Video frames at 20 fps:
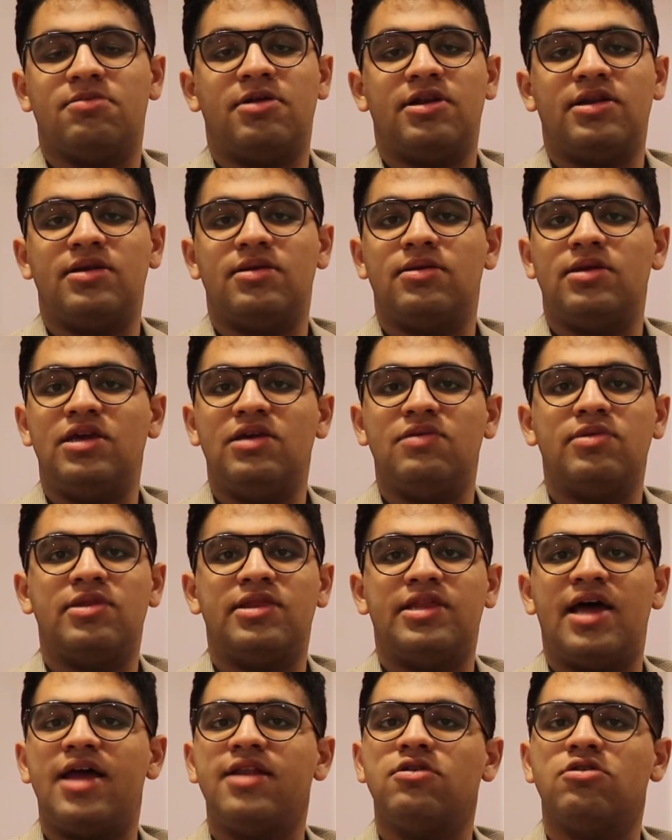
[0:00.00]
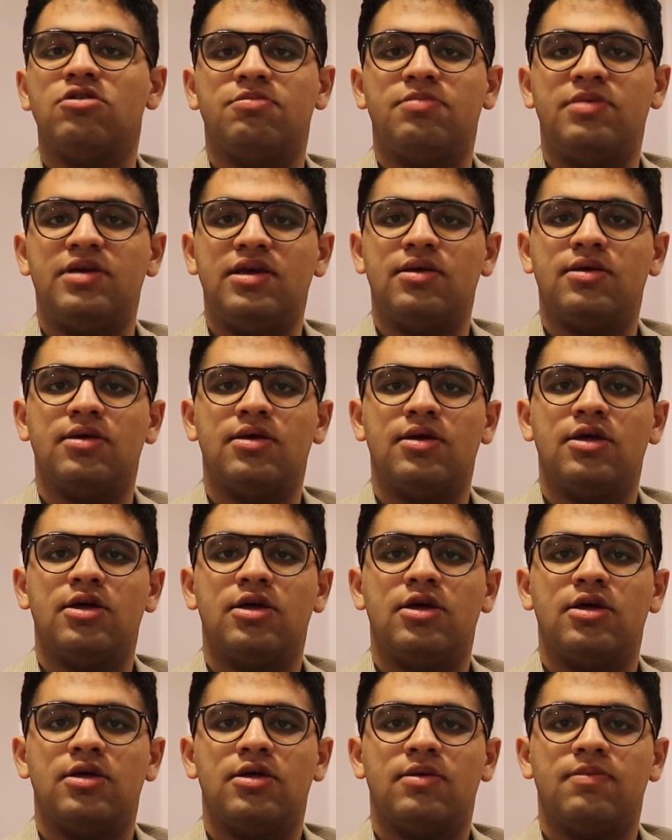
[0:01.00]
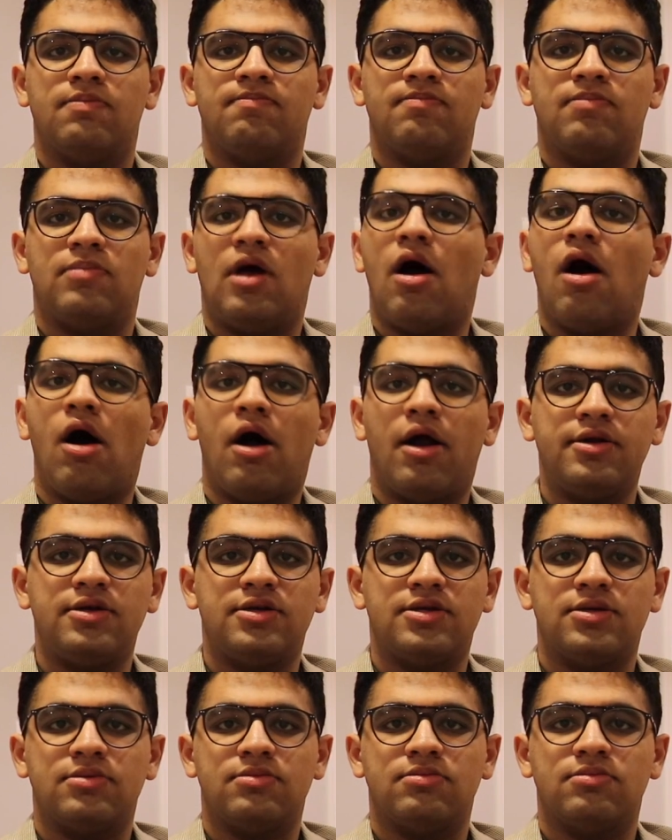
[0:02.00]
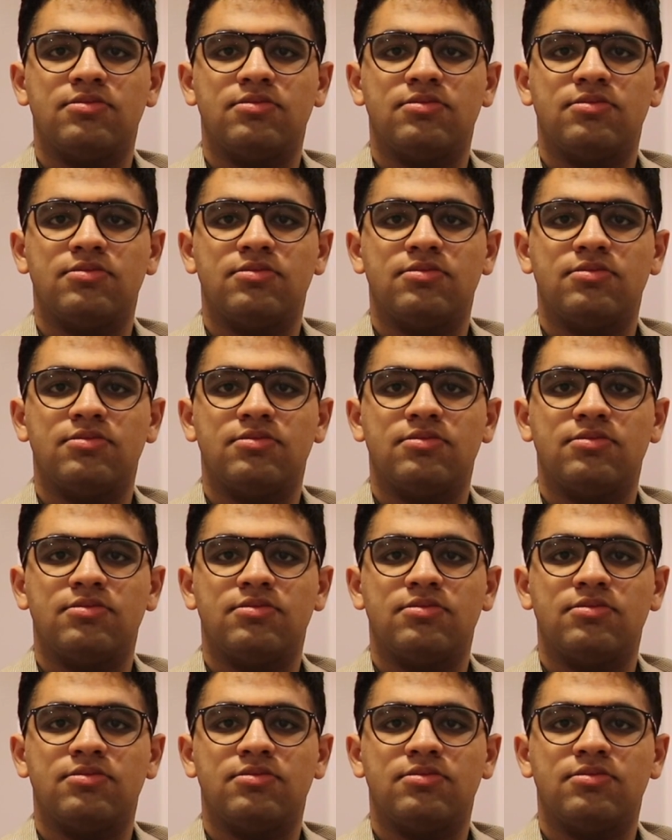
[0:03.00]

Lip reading: but even that could be art.